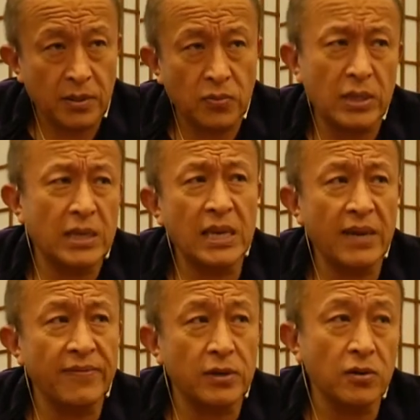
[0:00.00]
We
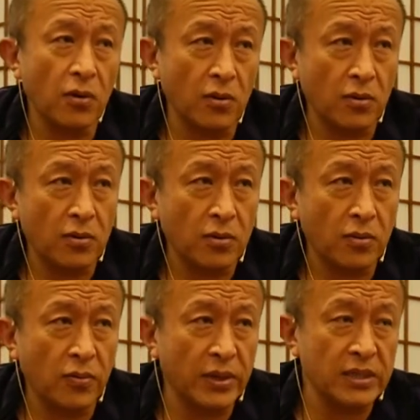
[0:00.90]
never know
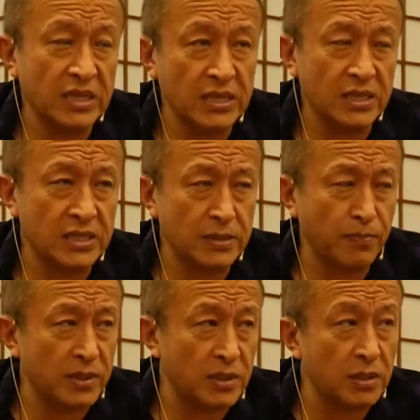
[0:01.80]
when this
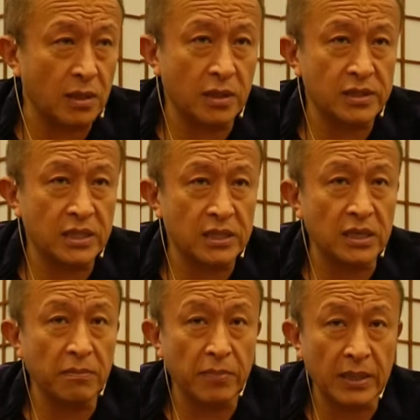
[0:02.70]
particular
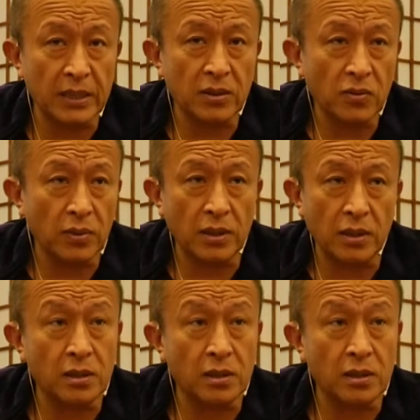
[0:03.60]
sentient being will